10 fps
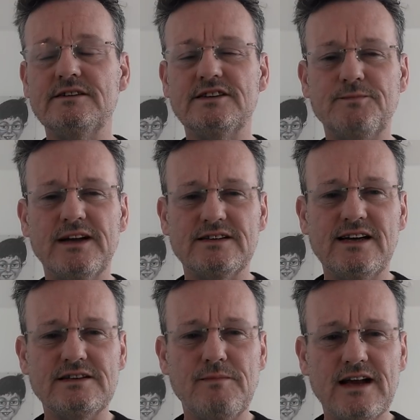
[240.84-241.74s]
in the
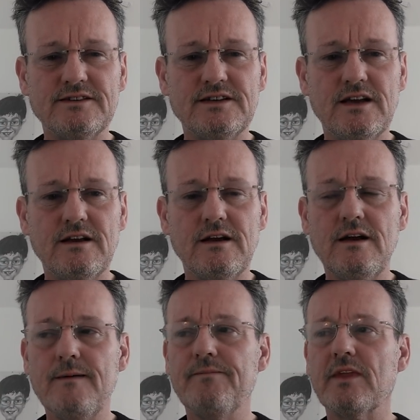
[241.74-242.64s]
Spectator magazine.
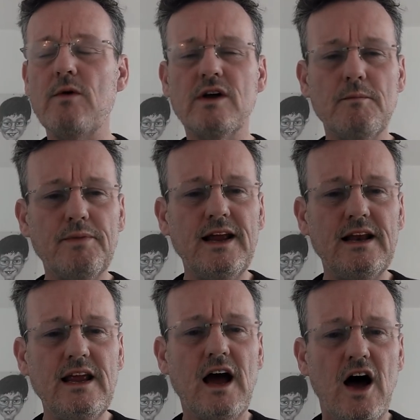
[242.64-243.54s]
They were
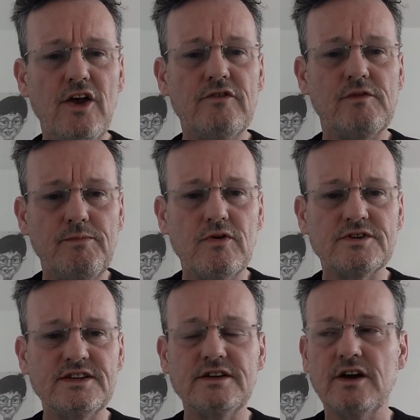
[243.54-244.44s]
completely
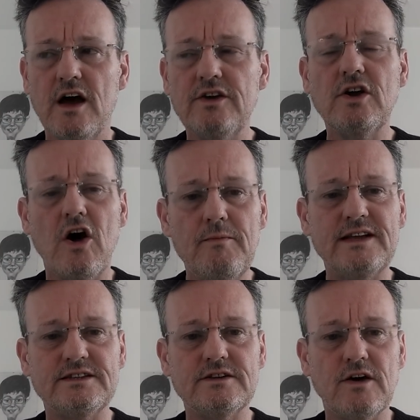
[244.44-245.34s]
unreported and
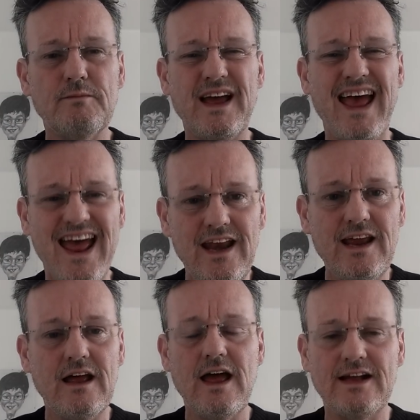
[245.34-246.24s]
uncommented on by
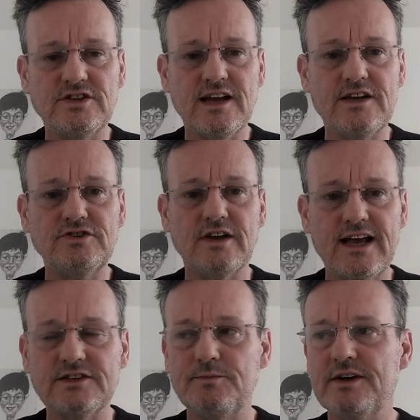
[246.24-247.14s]
any educational
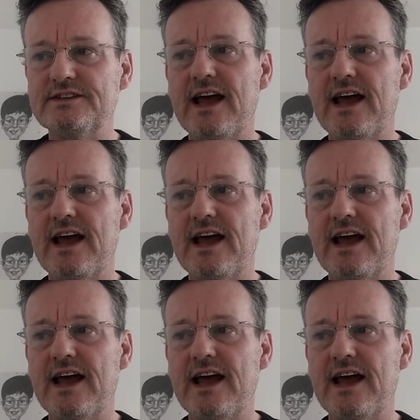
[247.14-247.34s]
experts,